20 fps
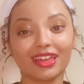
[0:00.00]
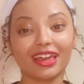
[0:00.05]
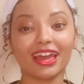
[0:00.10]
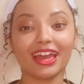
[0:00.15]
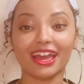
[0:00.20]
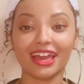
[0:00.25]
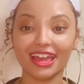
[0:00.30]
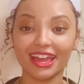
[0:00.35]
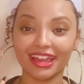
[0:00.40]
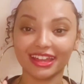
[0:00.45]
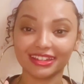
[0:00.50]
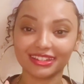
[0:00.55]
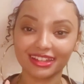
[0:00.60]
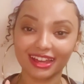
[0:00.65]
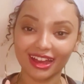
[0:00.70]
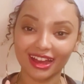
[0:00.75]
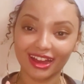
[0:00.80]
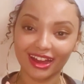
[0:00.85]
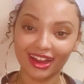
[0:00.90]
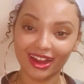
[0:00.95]
And
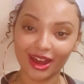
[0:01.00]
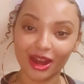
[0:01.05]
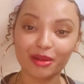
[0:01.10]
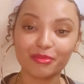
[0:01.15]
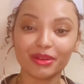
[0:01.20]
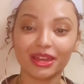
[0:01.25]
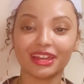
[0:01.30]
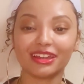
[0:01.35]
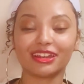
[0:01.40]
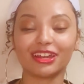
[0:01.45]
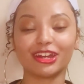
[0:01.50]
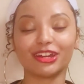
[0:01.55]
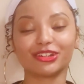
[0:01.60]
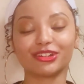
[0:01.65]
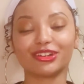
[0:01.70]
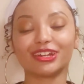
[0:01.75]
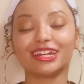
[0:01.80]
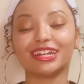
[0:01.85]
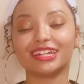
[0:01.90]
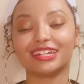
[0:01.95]
our main character
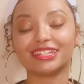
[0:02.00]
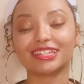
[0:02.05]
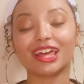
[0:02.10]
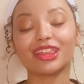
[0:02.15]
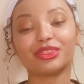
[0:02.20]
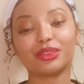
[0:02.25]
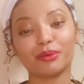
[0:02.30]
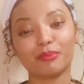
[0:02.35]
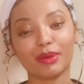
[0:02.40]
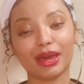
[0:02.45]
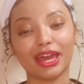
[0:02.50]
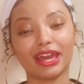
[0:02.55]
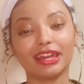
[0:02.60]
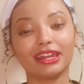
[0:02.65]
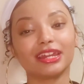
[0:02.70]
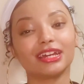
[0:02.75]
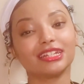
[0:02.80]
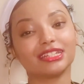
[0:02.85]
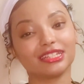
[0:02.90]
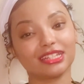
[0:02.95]
is the main
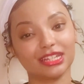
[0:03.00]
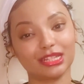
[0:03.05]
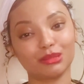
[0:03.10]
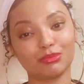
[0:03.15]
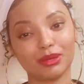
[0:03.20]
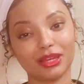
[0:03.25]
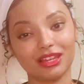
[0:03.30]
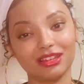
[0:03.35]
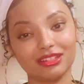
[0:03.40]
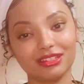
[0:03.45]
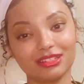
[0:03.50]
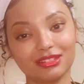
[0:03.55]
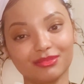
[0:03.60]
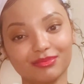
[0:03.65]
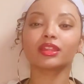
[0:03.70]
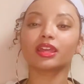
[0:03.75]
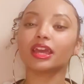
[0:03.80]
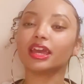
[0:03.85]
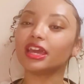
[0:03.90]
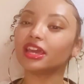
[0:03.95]
suspect.
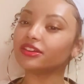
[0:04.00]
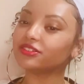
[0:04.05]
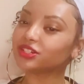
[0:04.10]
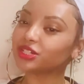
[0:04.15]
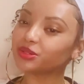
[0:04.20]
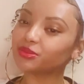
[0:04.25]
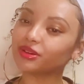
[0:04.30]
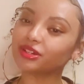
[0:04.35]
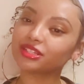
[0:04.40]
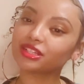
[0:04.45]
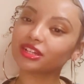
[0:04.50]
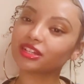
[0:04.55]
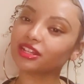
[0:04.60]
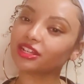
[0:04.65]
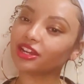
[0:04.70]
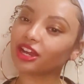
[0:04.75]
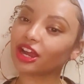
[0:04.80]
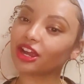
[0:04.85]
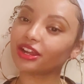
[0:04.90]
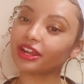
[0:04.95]
If she wants to
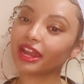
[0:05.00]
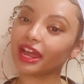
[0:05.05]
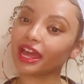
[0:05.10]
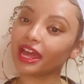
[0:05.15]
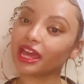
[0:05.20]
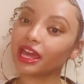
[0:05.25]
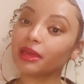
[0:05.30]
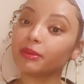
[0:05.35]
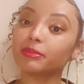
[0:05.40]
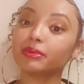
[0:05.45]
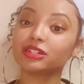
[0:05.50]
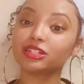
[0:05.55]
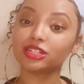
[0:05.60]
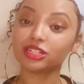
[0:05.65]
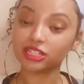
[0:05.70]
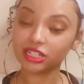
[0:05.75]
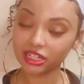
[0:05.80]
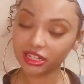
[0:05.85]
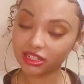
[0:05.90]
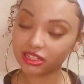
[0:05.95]
clear her name,
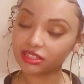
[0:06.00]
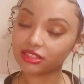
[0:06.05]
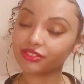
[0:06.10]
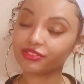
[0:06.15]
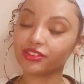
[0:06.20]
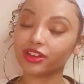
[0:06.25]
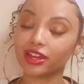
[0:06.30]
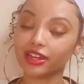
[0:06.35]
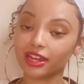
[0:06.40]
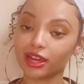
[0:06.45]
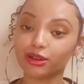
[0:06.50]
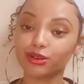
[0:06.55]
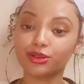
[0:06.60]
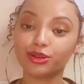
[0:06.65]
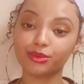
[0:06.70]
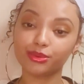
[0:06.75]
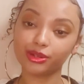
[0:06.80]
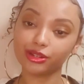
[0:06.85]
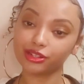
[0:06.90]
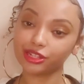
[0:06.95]
she needs to find out who the
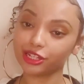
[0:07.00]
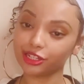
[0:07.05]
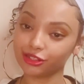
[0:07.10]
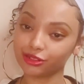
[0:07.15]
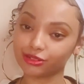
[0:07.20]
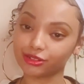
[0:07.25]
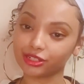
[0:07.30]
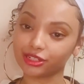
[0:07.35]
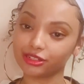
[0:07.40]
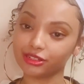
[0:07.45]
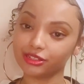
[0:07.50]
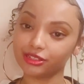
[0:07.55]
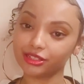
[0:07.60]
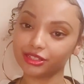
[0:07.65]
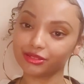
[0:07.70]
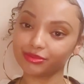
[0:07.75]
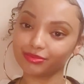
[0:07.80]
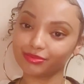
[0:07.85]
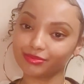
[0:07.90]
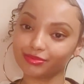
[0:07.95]
real killer is.
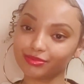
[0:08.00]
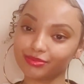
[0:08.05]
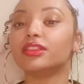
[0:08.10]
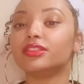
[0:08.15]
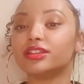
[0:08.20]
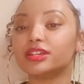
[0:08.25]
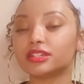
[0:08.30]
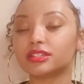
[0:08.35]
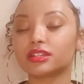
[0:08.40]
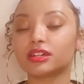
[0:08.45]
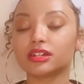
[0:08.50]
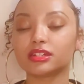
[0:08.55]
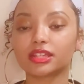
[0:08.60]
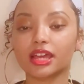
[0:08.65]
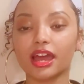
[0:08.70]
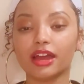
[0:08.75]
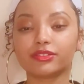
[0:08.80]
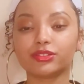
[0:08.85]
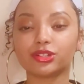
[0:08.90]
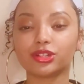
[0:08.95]
This does
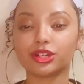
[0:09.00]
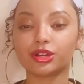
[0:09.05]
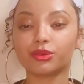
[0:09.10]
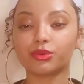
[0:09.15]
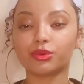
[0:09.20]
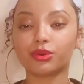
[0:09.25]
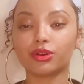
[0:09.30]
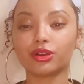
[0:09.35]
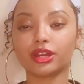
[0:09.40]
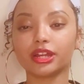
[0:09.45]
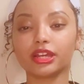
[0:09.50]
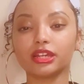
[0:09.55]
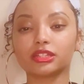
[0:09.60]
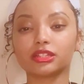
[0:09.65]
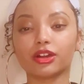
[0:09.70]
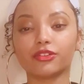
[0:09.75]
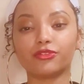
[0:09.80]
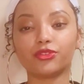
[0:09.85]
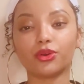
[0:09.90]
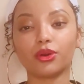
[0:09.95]
have trigger warnings
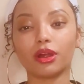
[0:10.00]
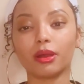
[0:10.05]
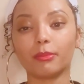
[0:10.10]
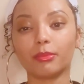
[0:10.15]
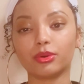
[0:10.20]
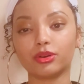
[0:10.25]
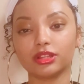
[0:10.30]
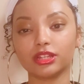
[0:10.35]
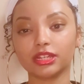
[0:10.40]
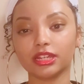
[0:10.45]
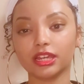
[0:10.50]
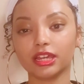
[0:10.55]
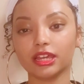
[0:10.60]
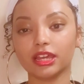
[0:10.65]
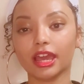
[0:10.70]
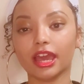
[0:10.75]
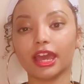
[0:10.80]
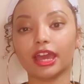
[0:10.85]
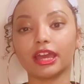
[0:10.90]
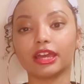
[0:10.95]
for bullying
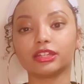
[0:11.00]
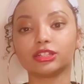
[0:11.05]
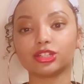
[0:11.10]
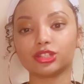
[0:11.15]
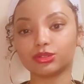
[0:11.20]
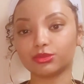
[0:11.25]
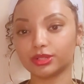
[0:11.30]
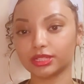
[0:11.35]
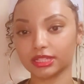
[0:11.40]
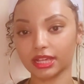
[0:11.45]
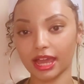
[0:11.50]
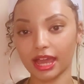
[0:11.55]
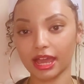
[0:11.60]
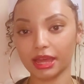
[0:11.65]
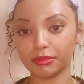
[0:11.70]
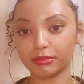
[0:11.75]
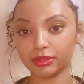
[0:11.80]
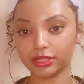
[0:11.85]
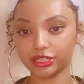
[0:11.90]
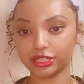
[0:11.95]
and suicide
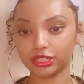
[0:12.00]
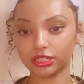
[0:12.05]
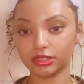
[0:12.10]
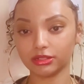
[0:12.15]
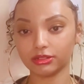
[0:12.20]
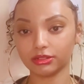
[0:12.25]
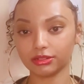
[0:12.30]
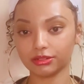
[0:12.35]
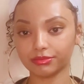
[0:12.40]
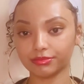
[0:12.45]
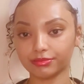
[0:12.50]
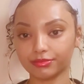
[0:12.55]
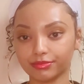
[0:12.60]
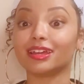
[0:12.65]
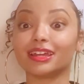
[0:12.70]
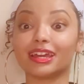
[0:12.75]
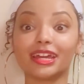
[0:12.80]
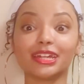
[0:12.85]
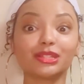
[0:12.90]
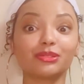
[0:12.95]
mentioned.
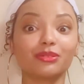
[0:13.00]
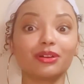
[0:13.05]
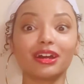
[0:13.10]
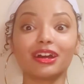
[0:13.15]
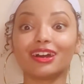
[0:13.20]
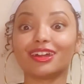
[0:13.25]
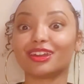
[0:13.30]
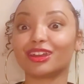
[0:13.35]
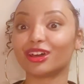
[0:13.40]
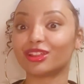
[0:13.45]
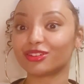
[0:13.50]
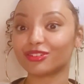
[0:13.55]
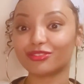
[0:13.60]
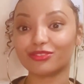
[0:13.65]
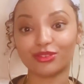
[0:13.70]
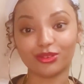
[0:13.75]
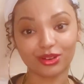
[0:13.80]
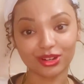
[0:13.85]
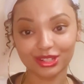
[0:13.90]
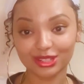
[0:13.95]
Guess what? Another
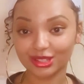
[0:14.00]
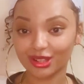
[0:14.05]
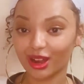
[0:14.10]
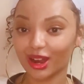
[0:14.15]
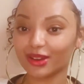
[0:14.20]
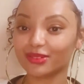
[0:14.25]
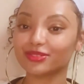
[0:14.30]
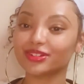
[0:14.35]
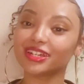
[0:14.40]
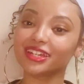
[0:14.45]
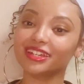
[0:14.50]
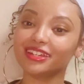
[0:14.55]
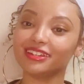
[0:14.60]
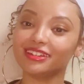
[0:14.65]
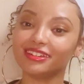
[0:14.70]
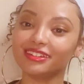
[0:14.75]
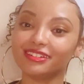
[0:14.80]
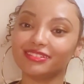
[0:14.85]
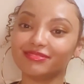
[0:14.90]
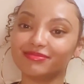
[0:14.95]
4-star
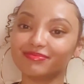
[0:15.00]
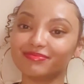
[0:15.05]
read.